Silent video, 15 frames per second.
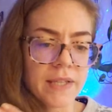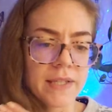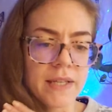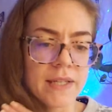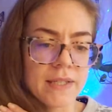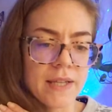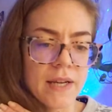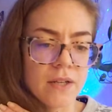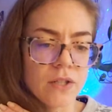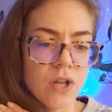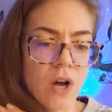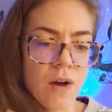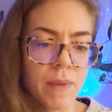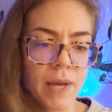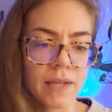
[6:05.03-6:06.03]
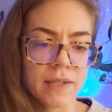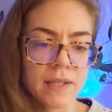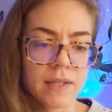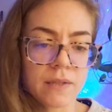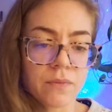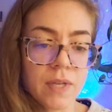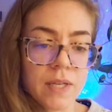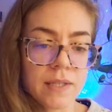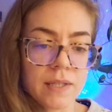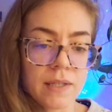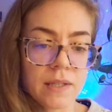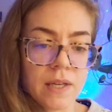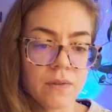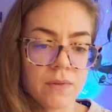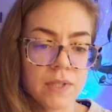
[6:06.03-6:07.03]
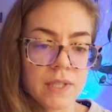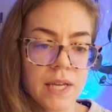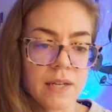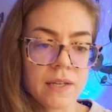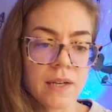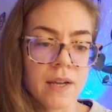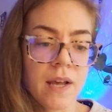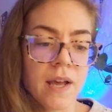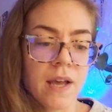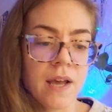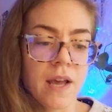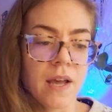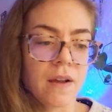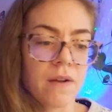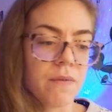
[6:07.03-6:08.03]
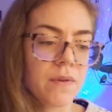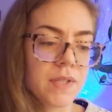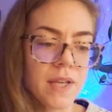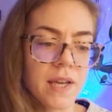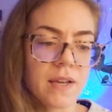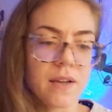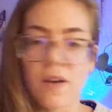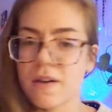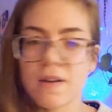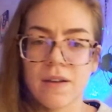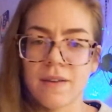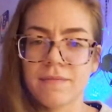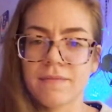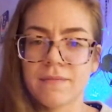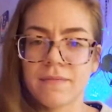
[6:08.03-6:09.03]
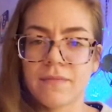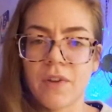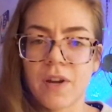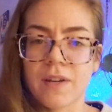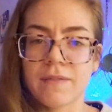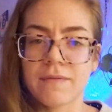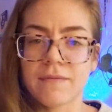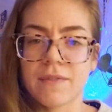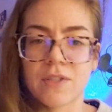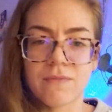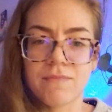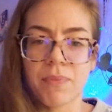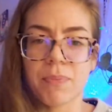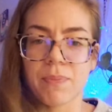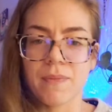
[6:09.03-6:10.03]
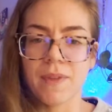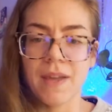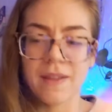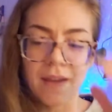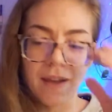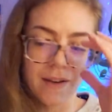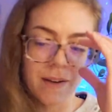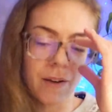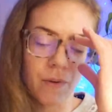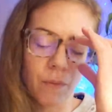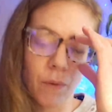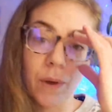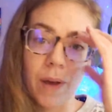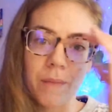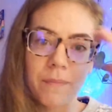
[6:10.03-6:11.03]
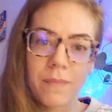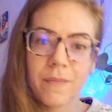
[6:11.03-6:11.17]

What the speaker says: and said, Tom Hanks is in league with Satan. And it was like very, just, and I woke up.